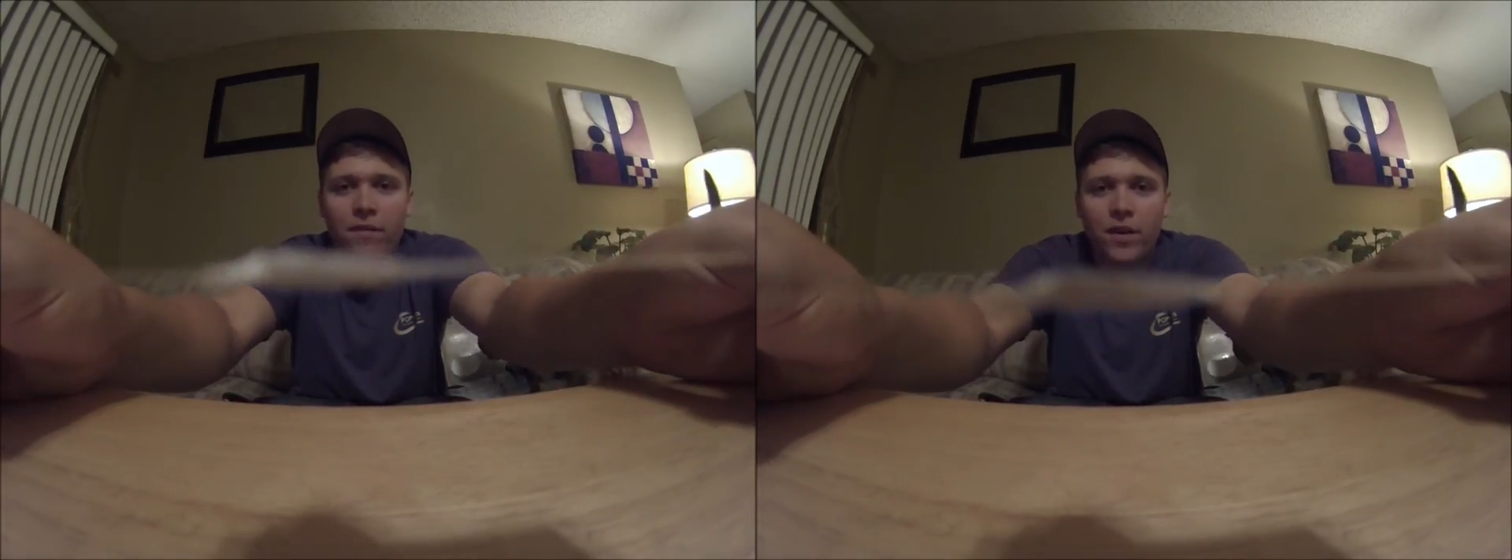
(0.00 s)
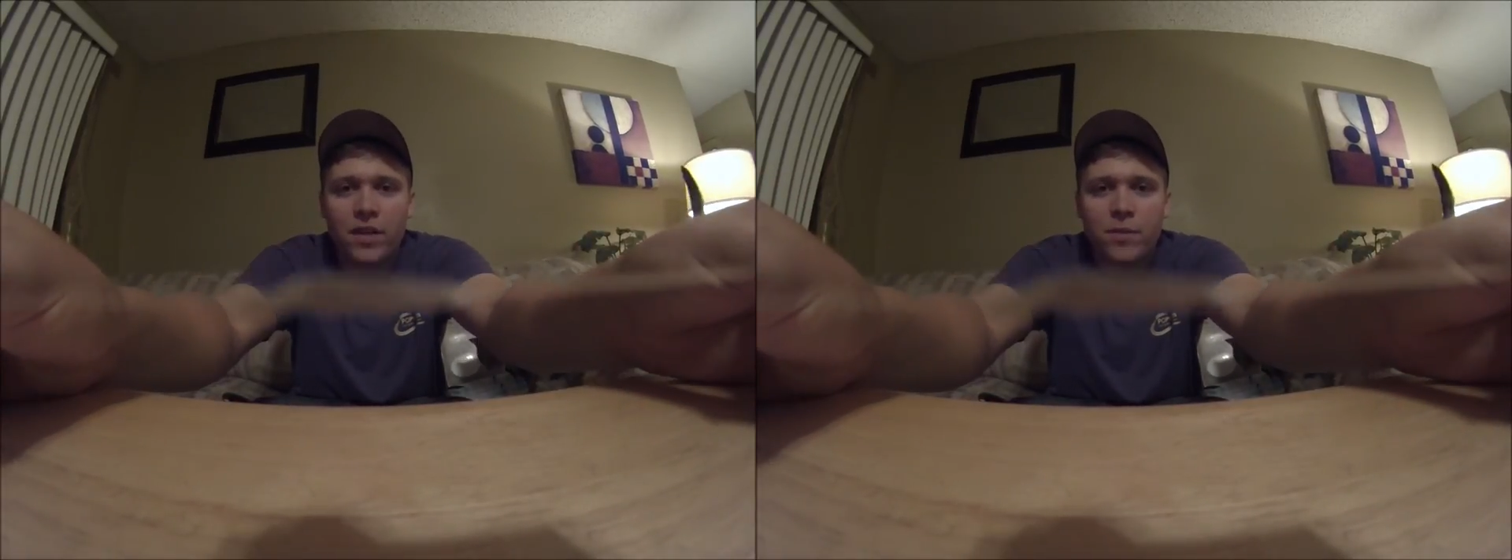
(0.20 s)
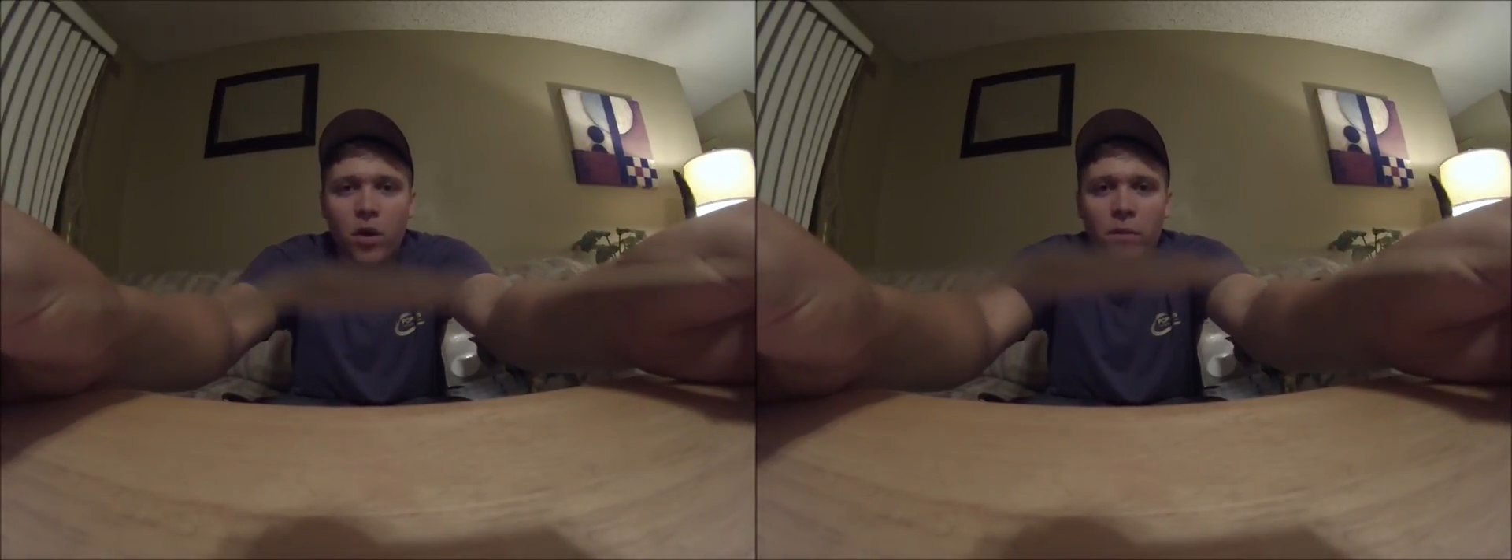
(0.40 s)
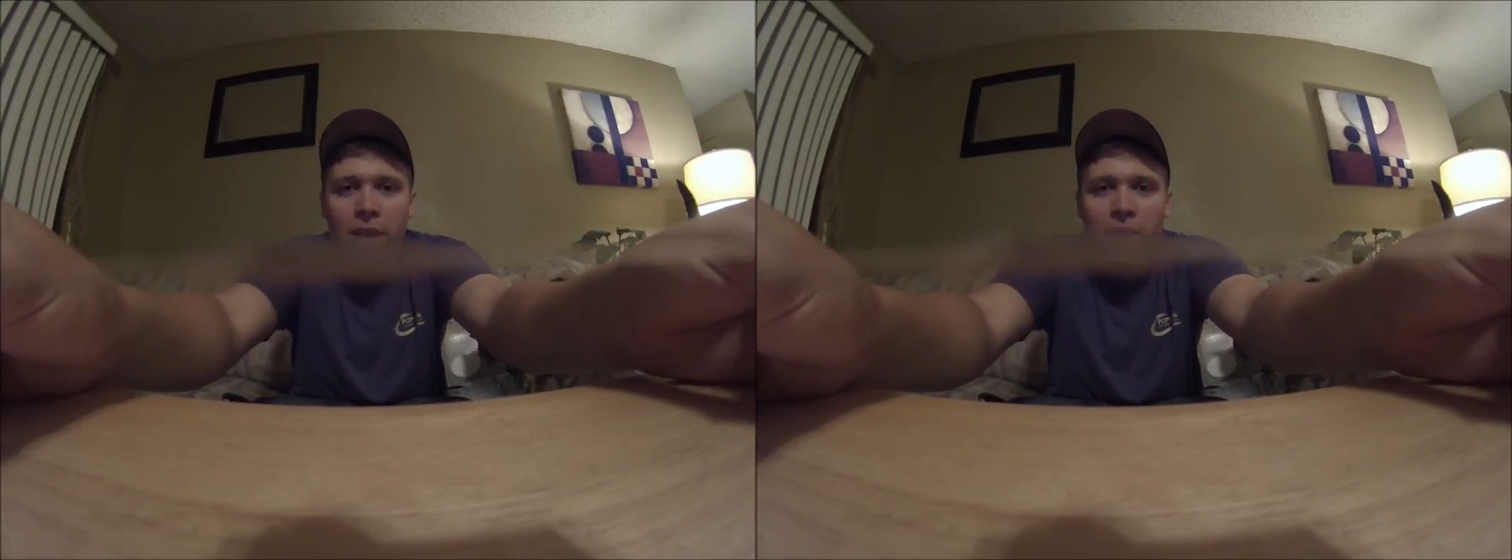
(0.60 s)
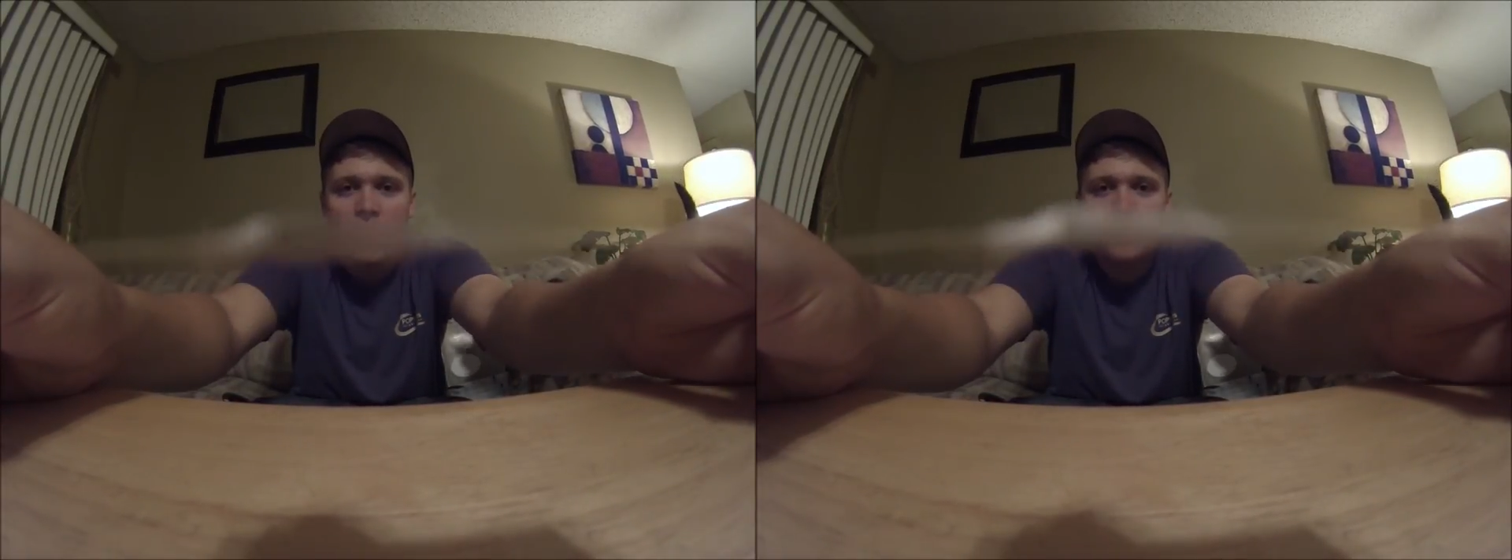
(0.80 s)
very small,
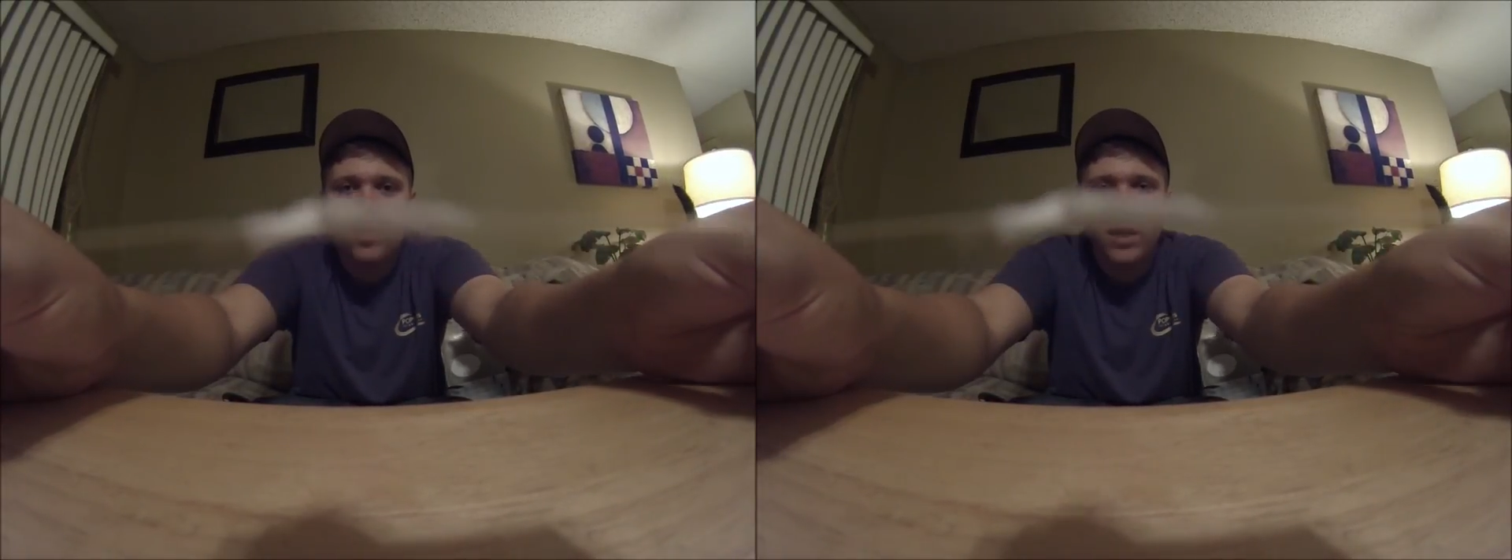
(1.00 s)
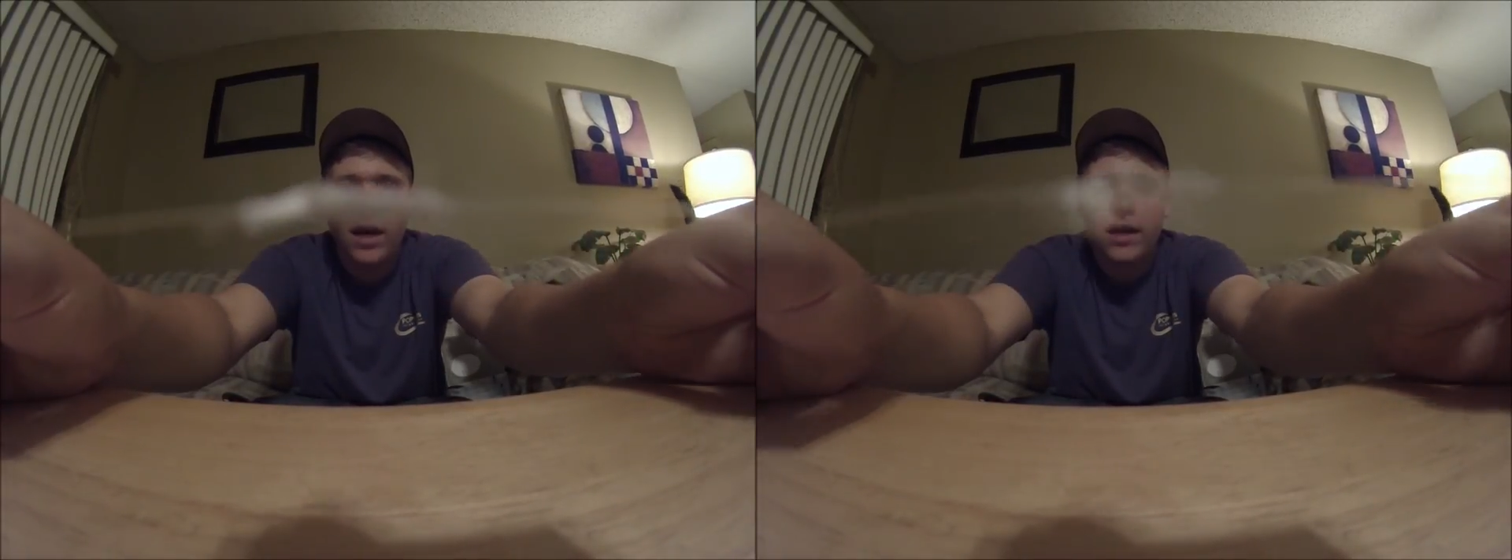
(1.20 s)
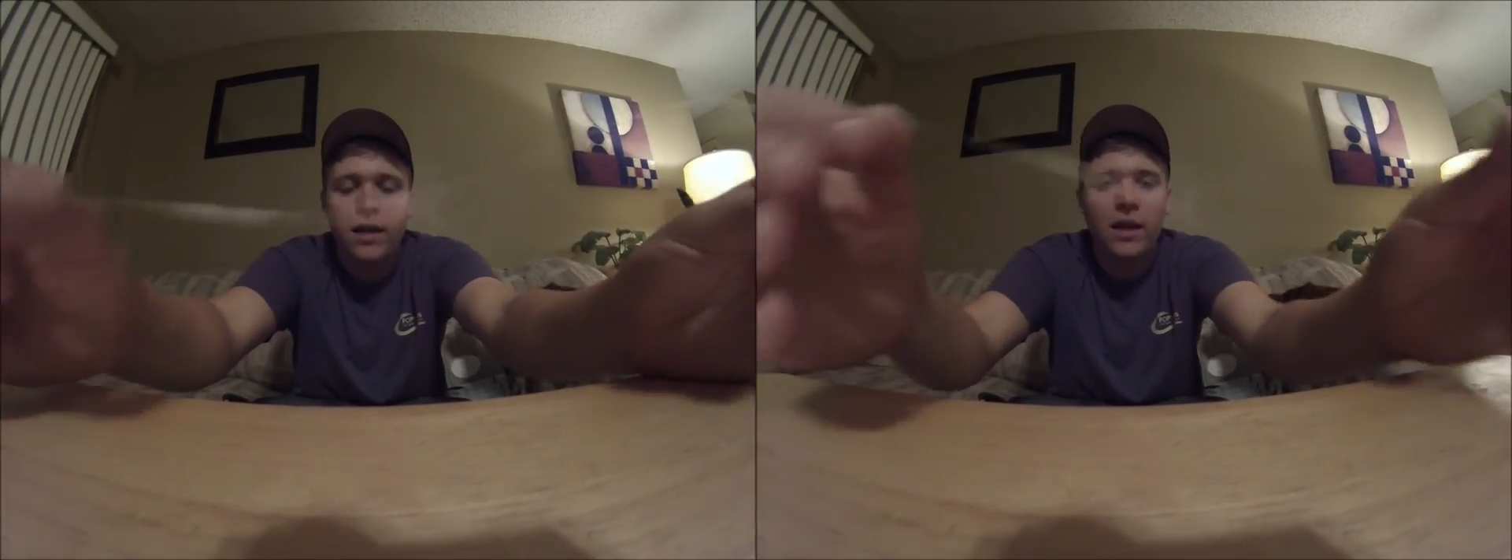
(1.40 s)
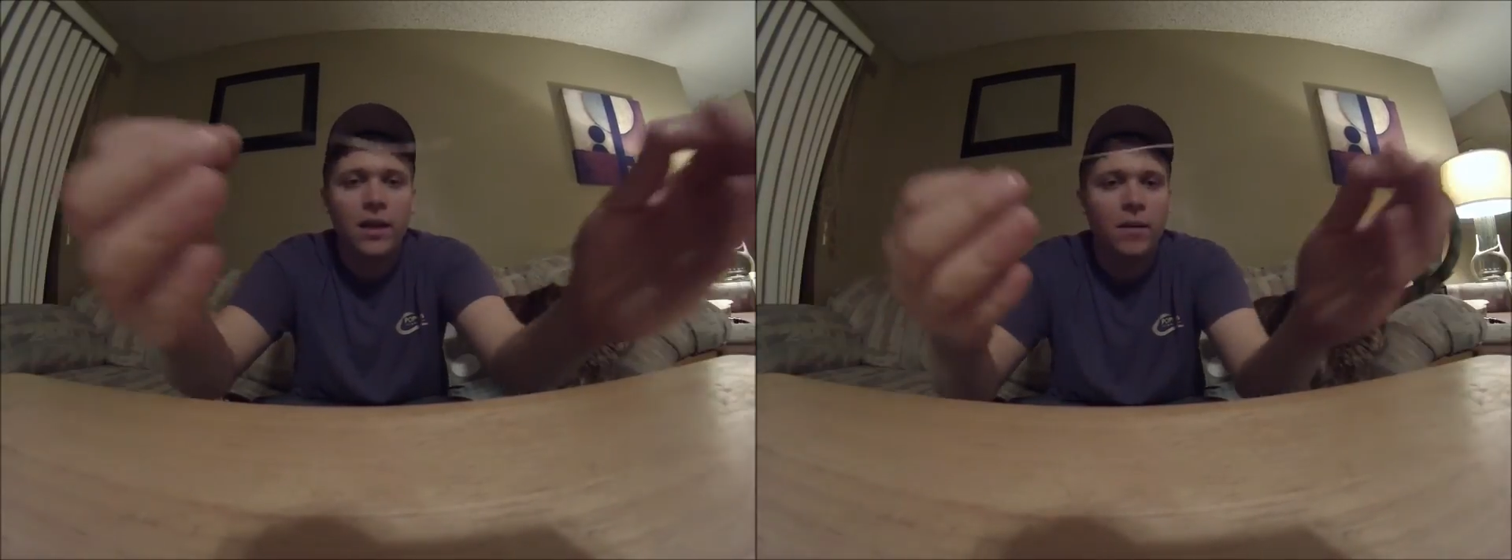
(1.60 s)
manageable knot.